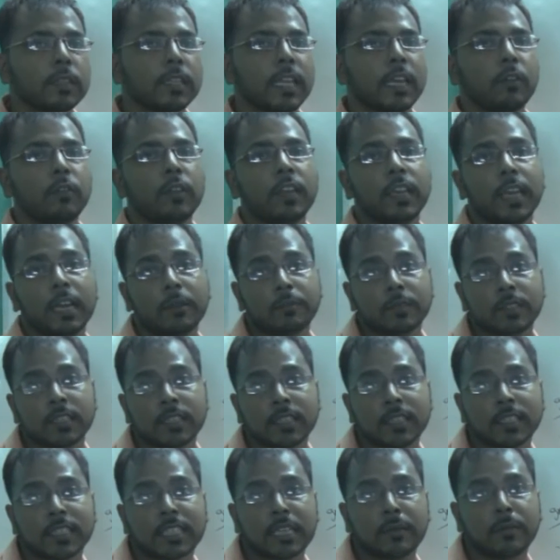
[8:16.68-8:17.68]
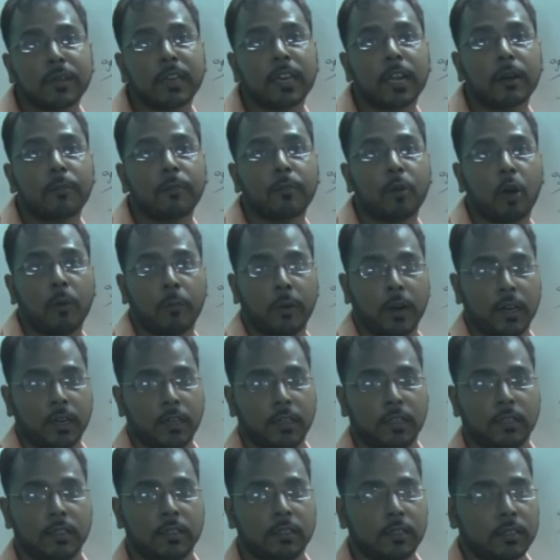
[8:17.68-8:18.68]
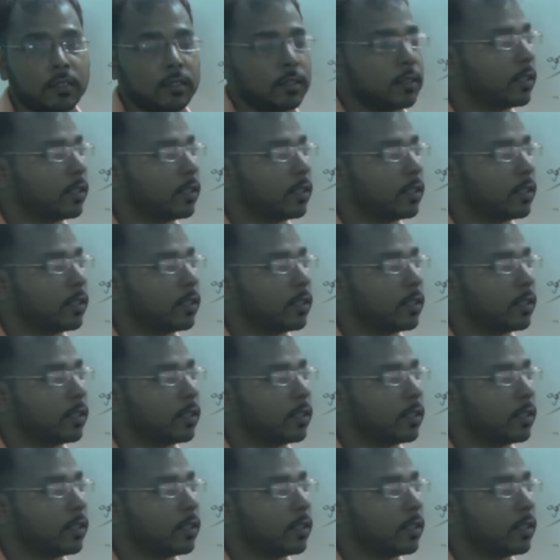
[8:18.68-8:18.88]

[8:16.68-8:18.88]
they will have similar properties.